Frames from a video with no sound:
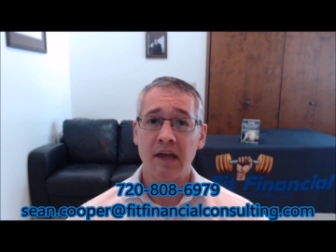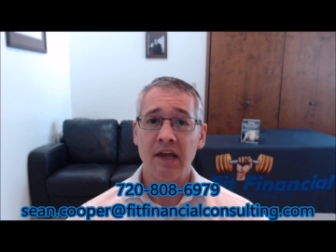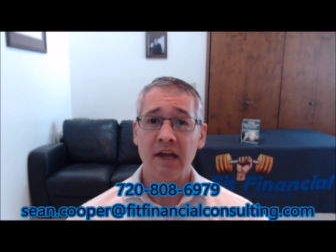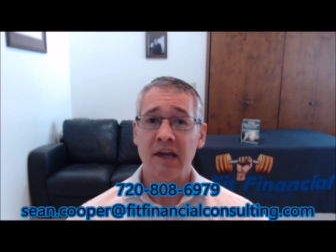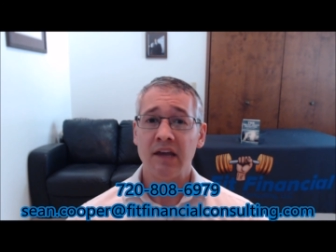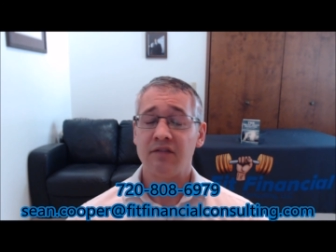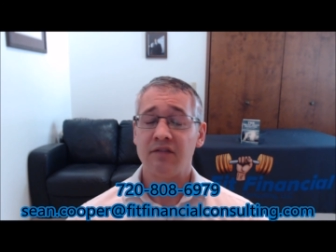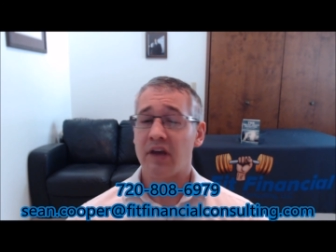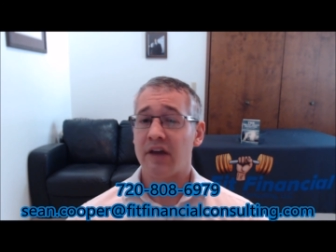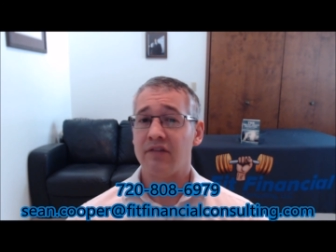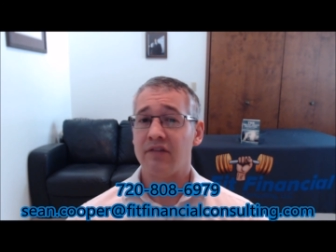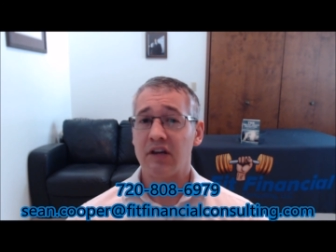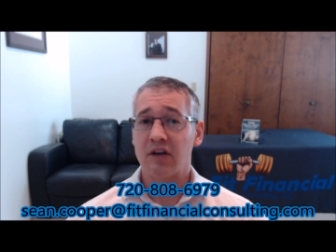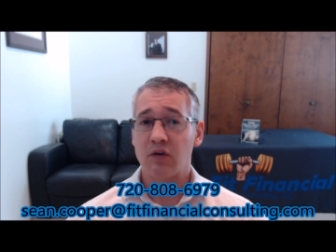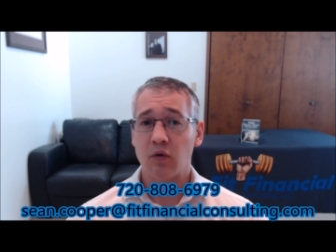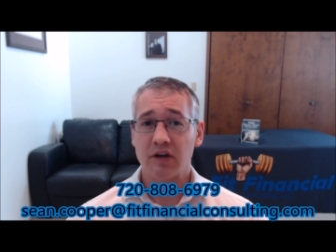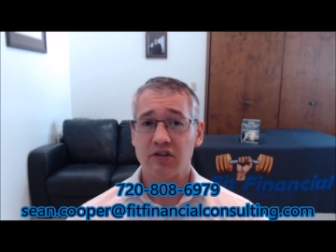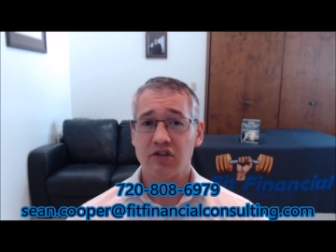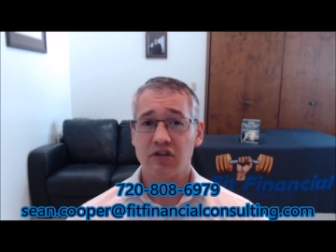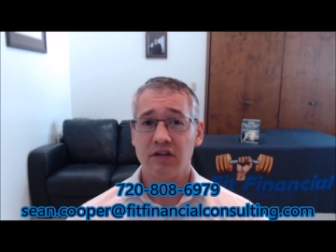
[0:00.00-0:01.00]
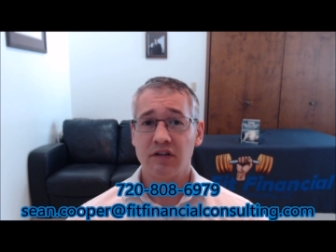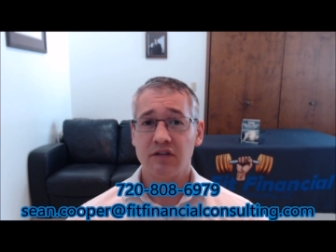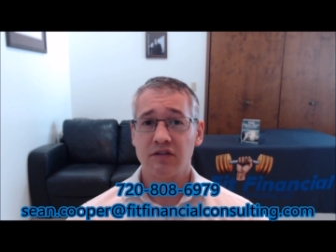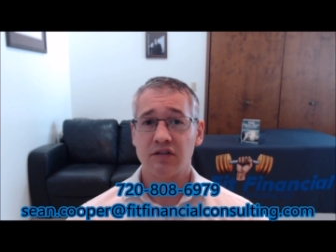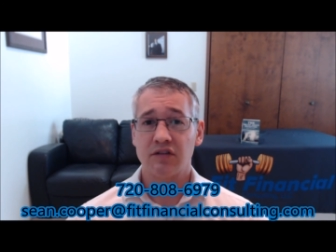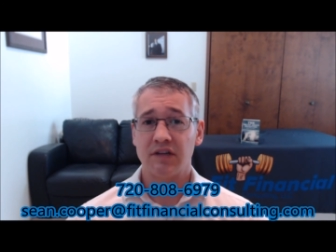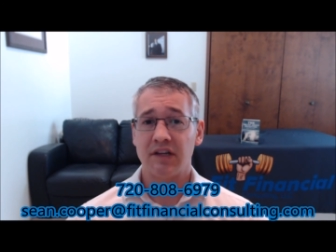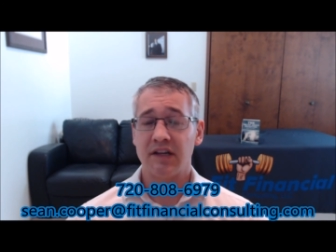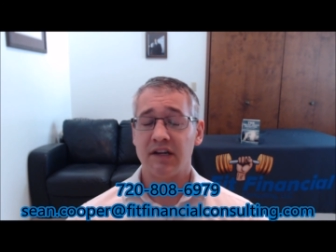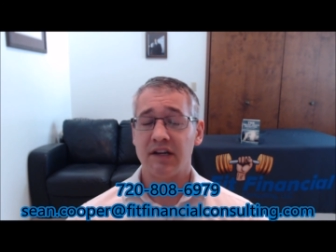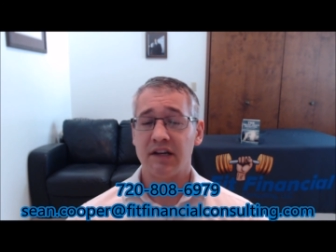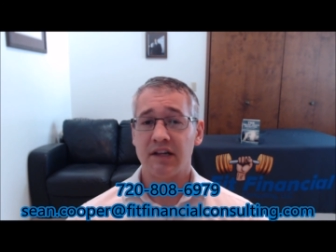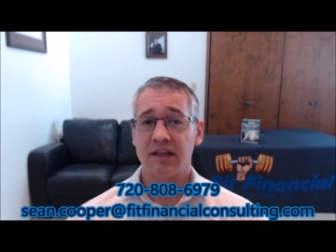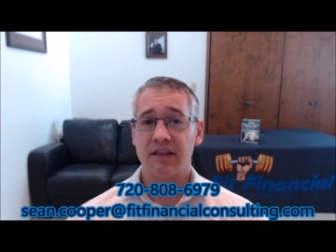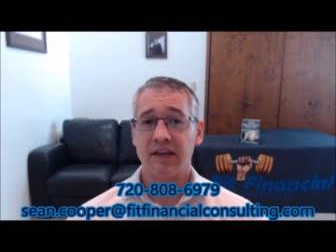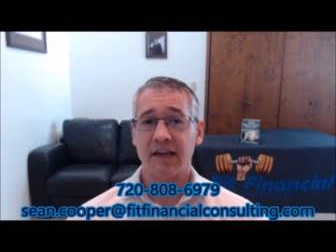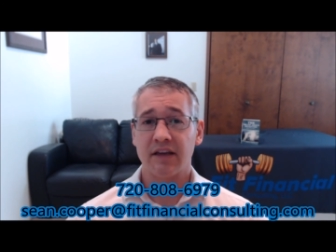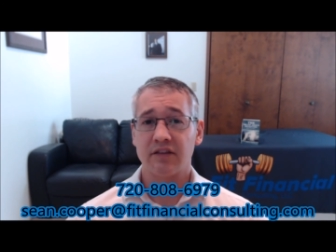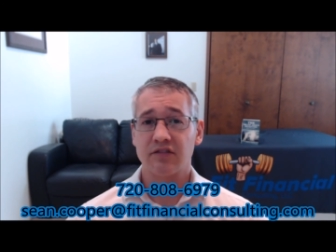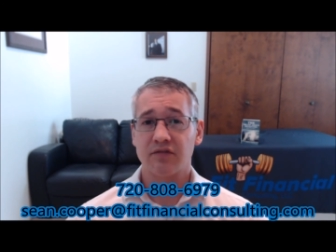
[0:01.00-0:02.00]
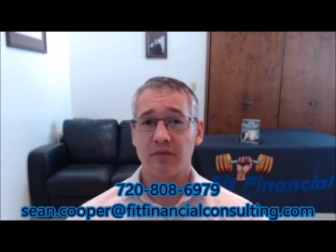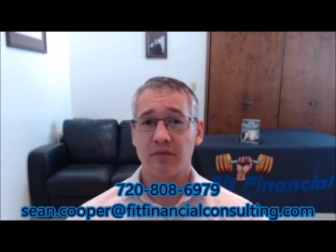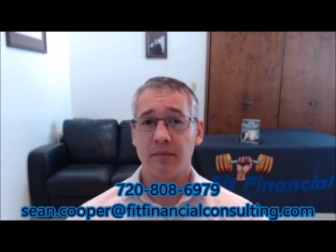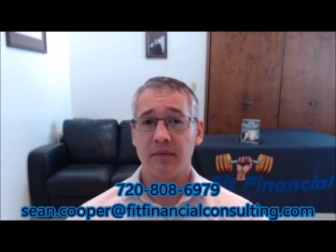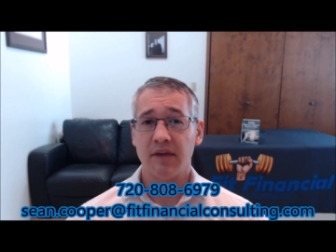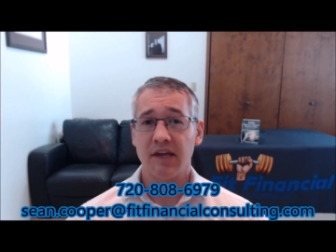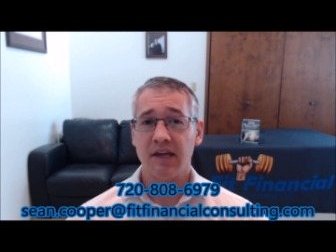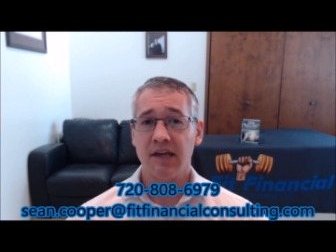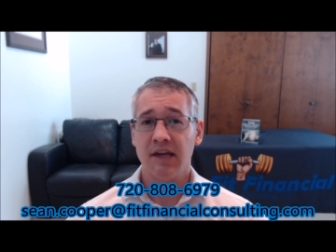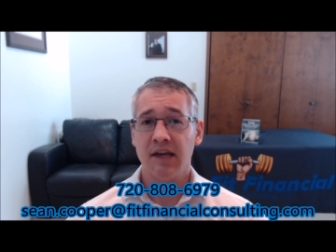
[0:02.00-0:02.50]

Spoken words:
If you have any questions, need anything else from me,